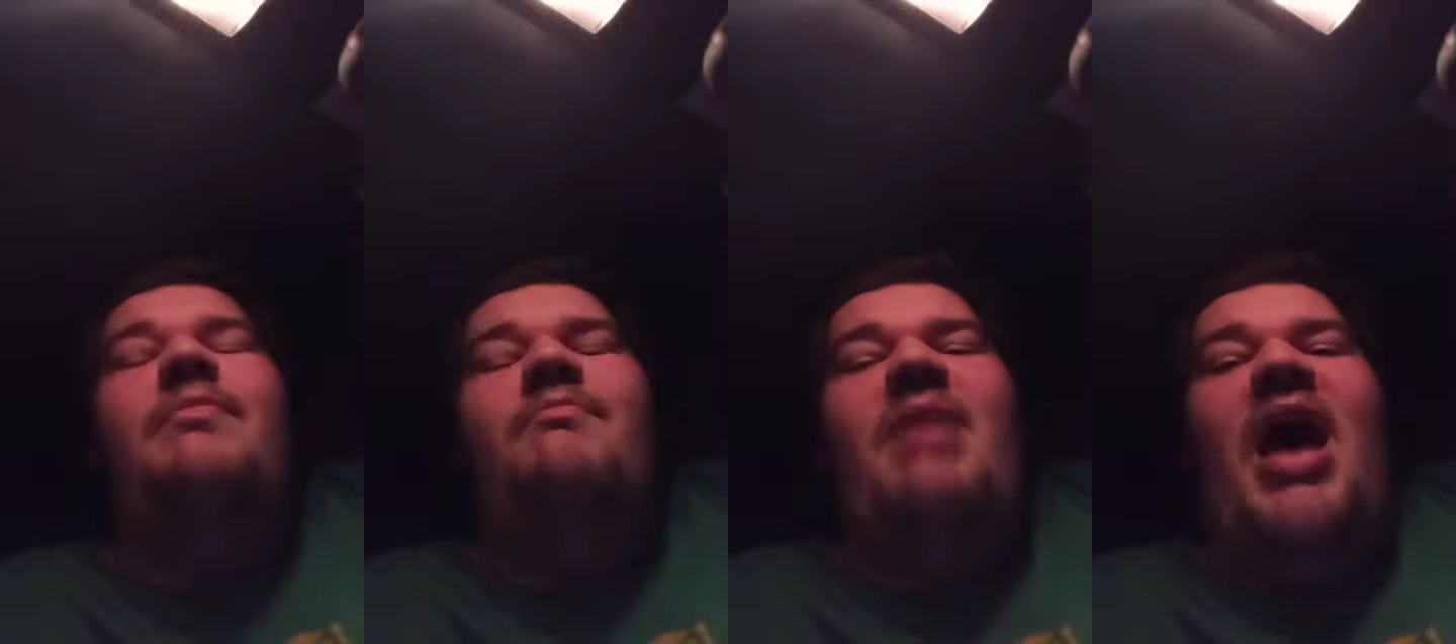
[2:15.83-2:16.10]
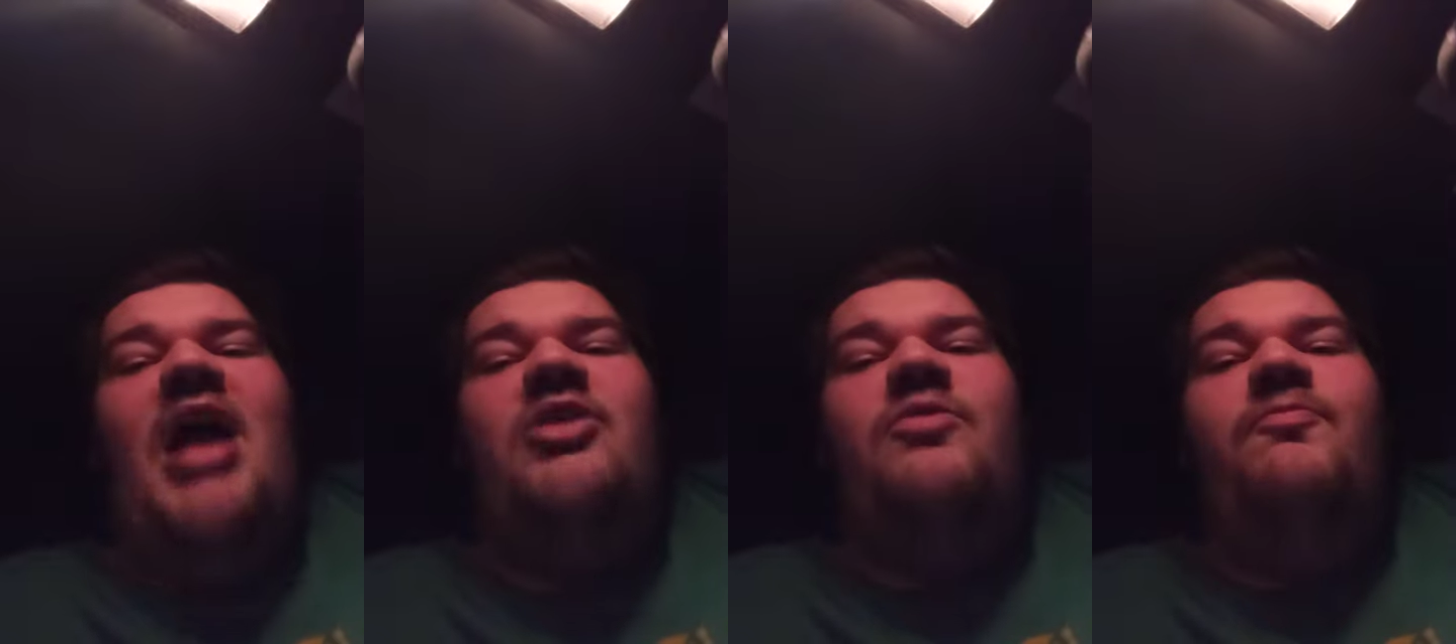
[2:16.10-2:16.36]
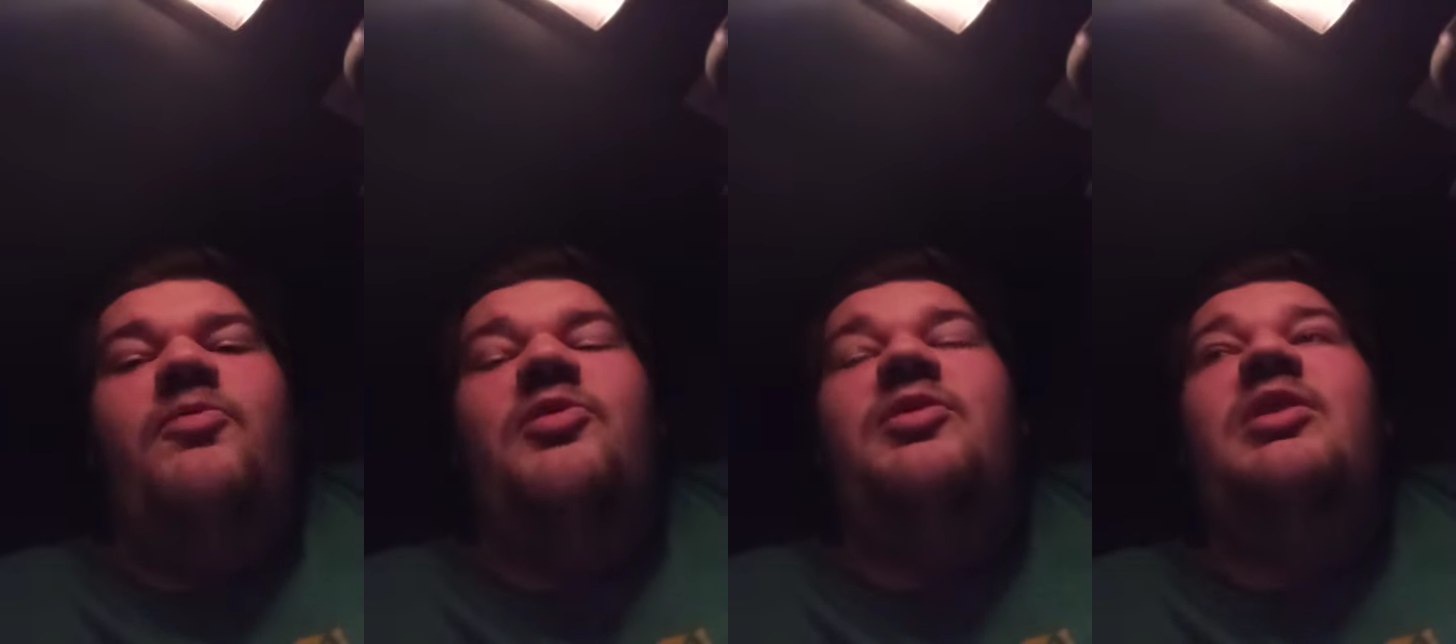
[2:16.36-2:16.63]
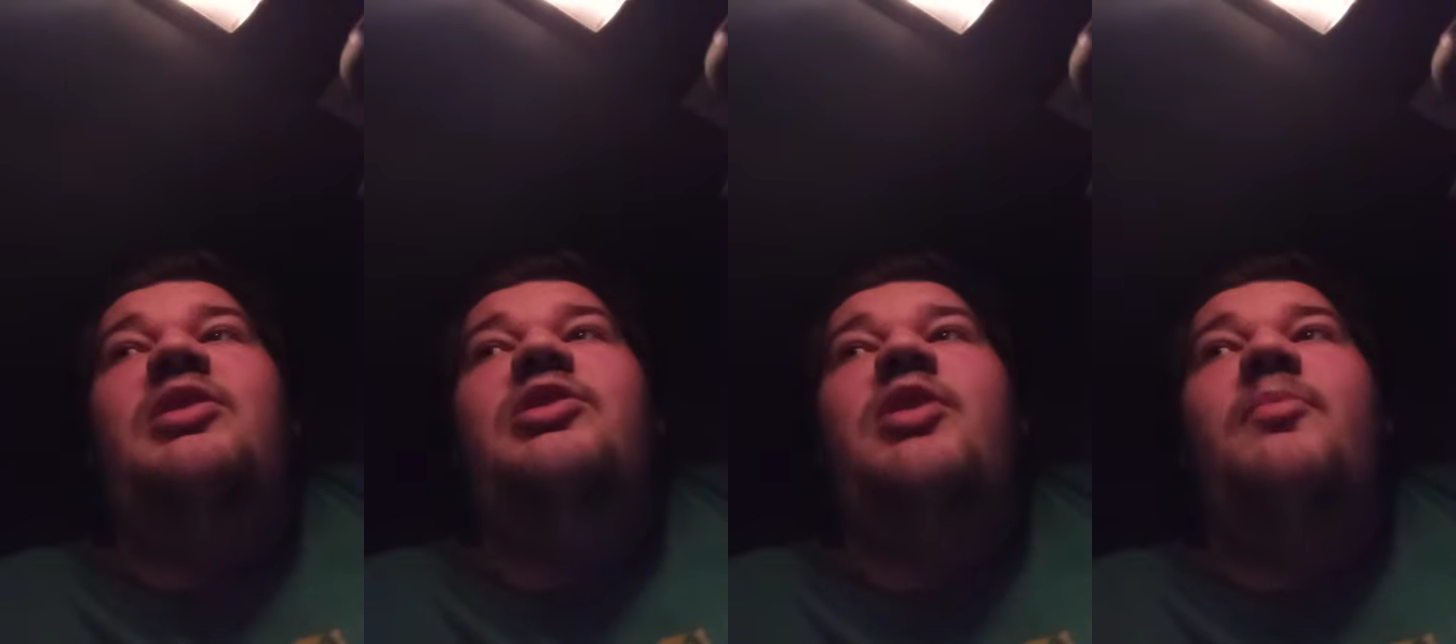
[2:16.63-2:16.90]
match for
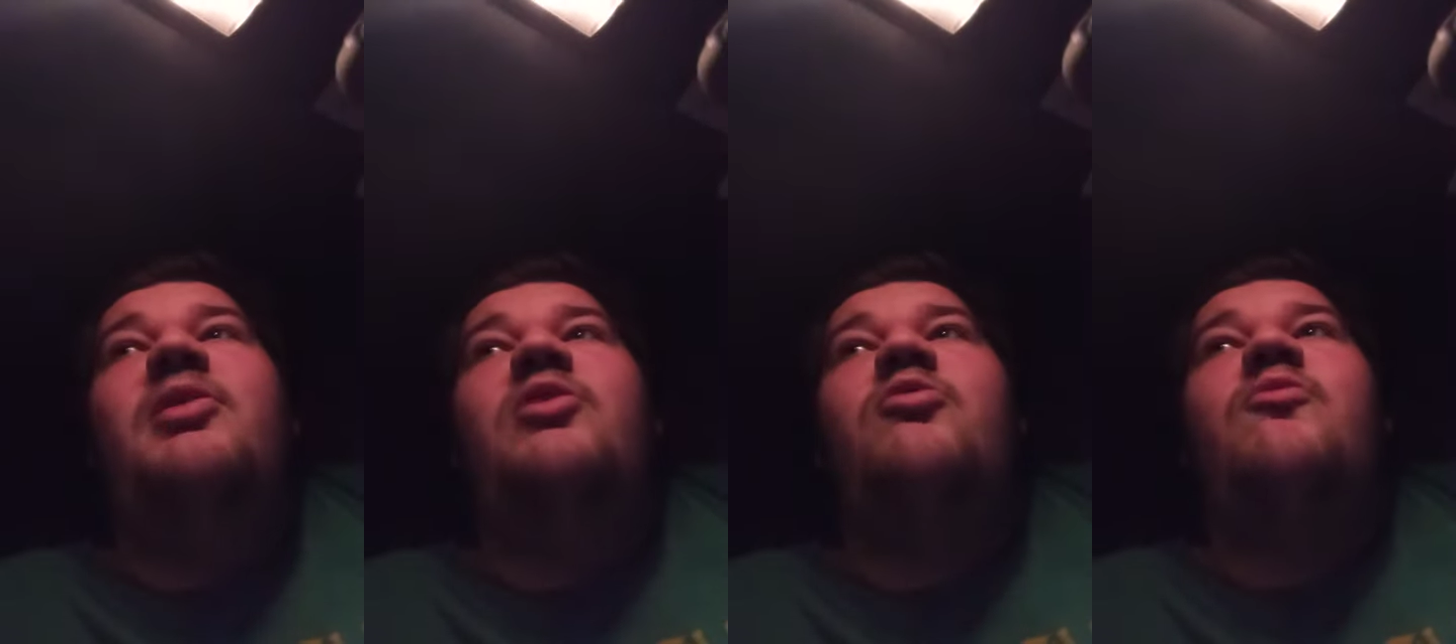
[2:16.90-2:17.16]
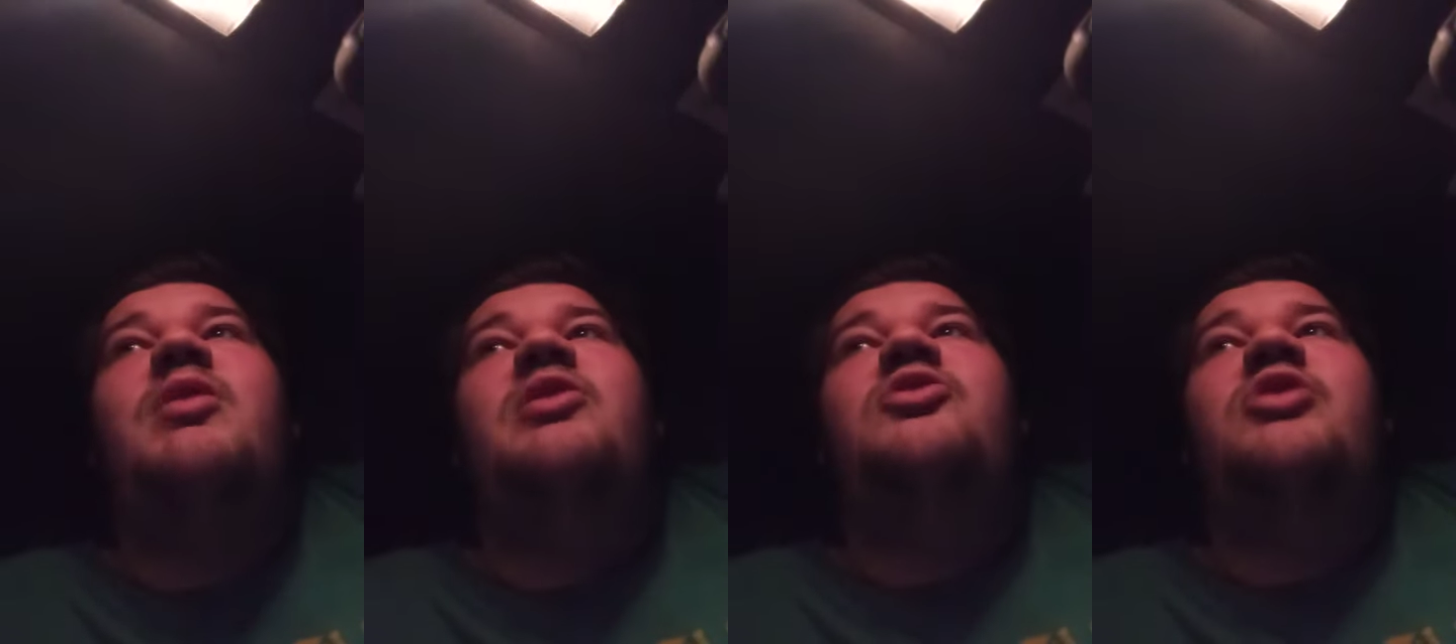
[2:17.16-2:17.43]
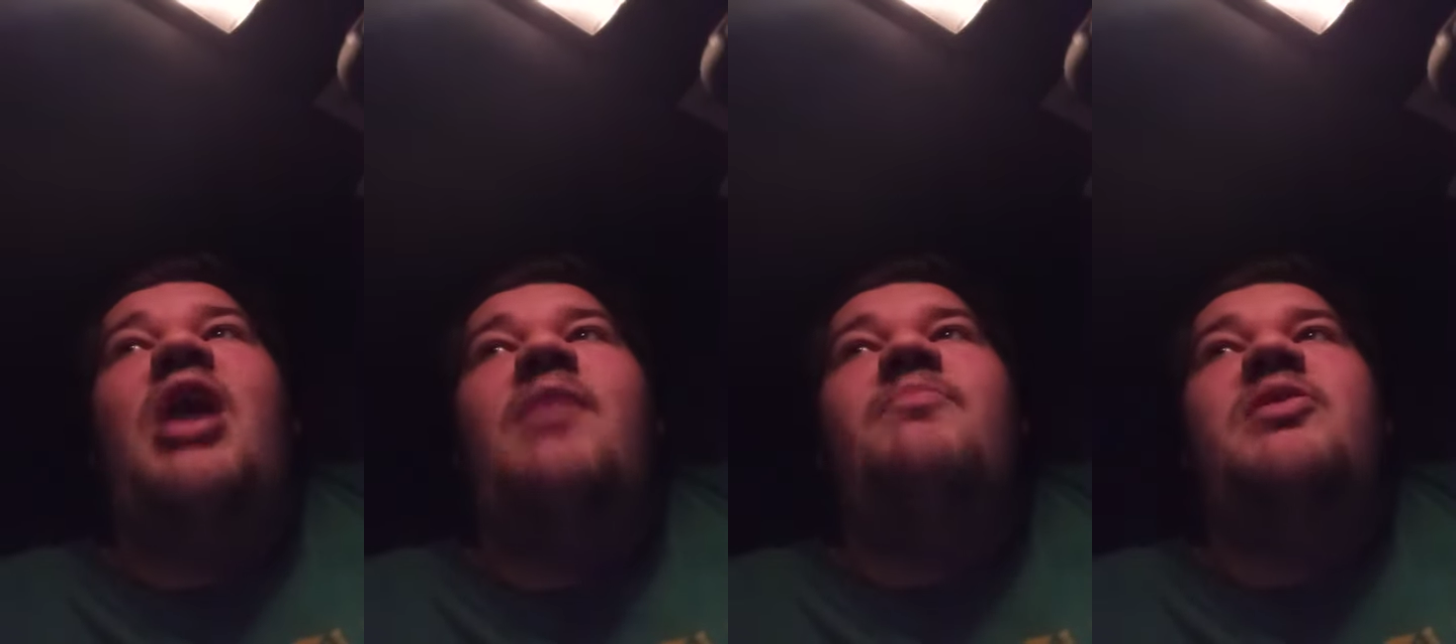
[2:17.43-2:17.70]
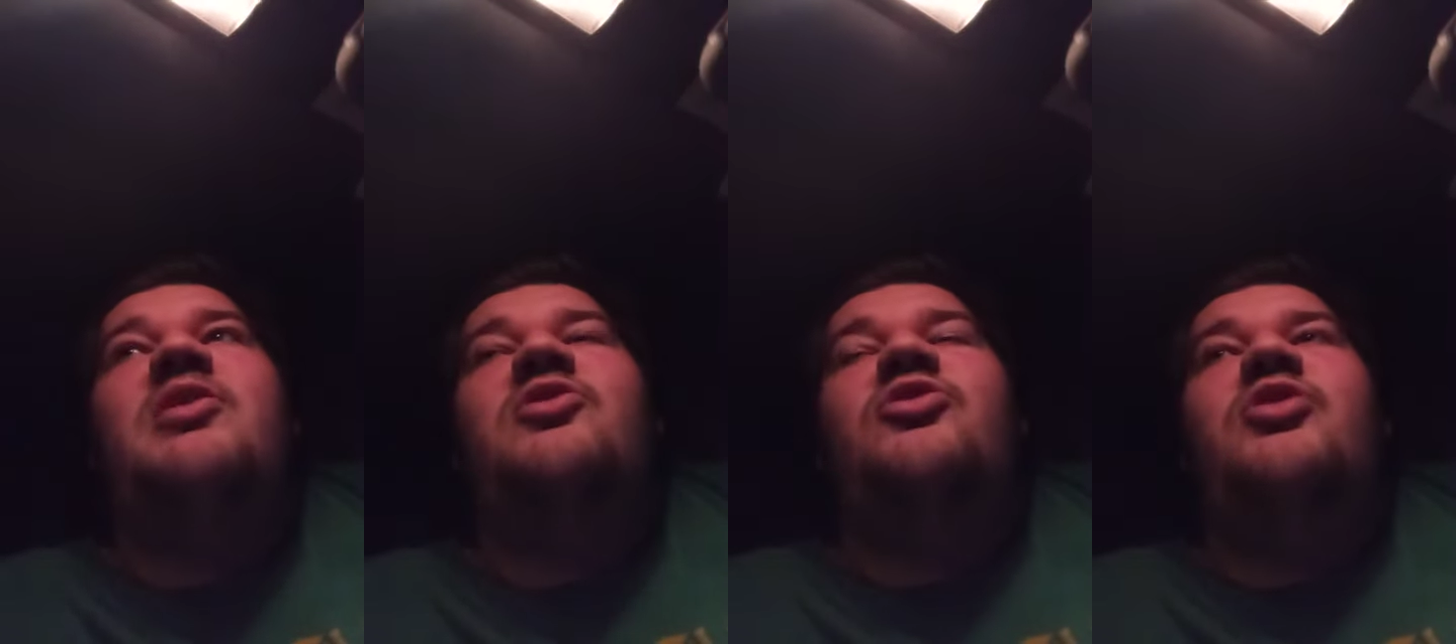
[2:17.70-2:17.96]
the WWE
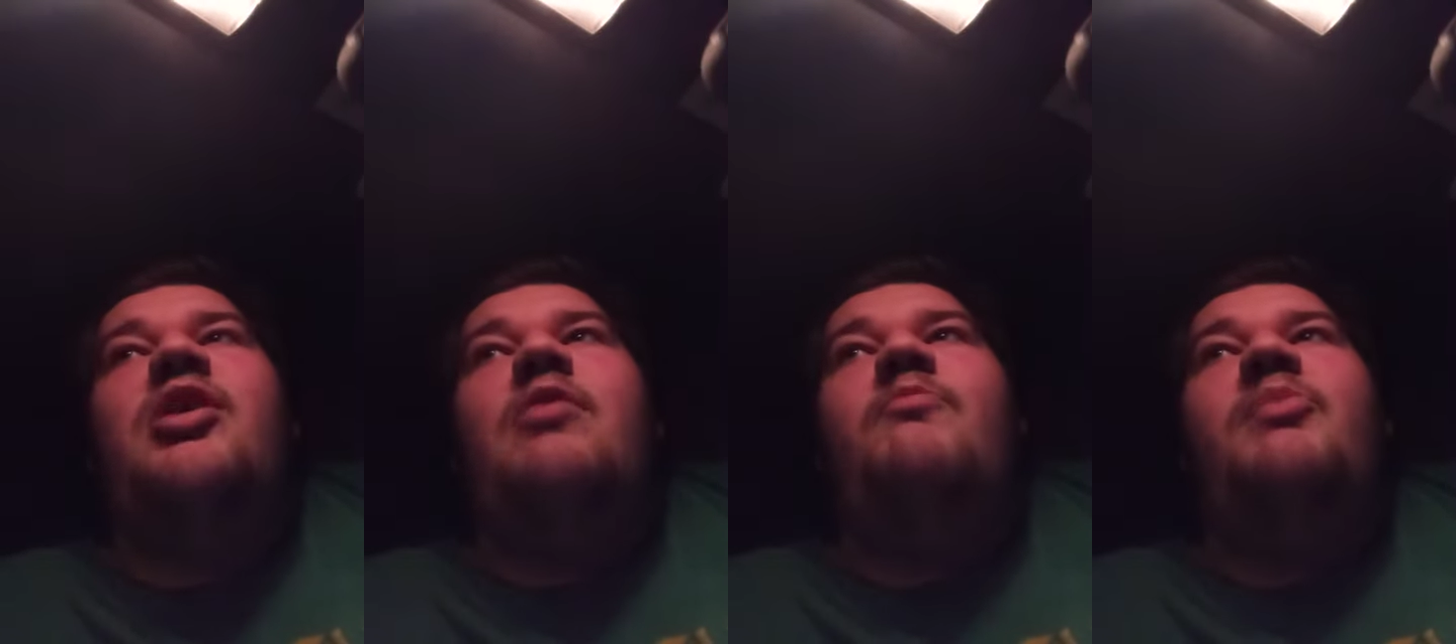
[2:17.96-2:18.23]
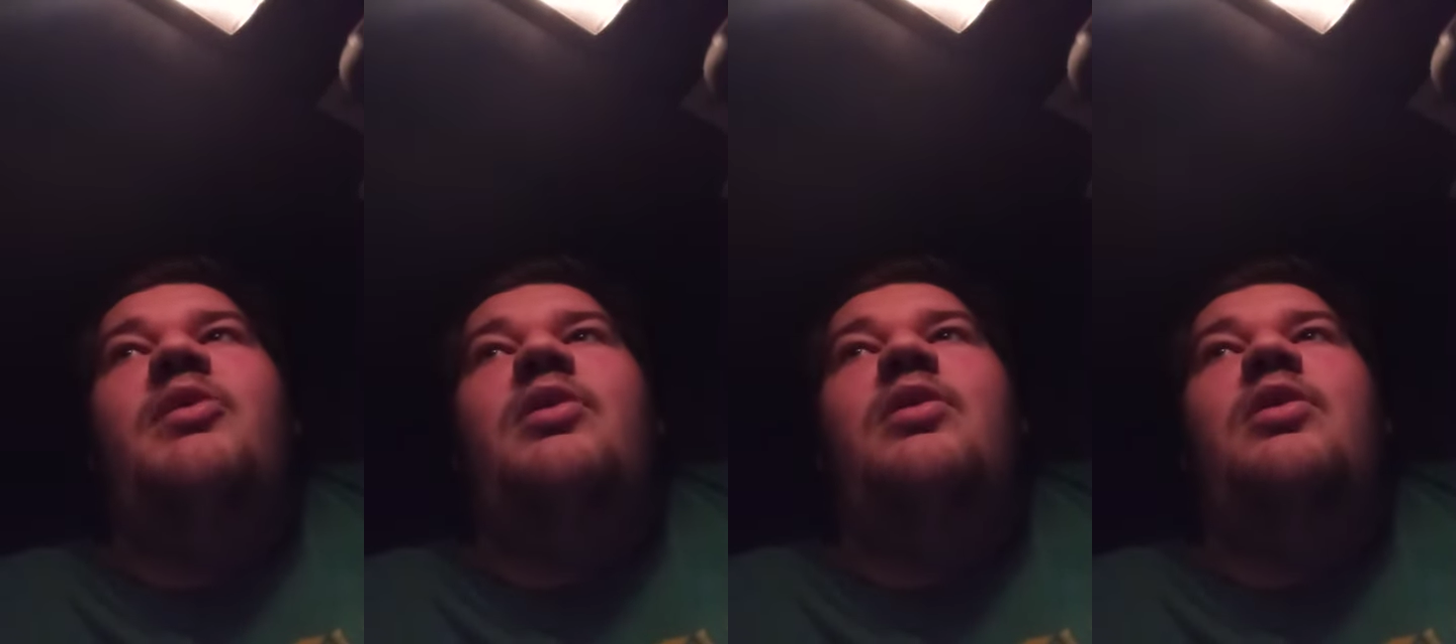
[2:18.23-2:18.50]
Championship.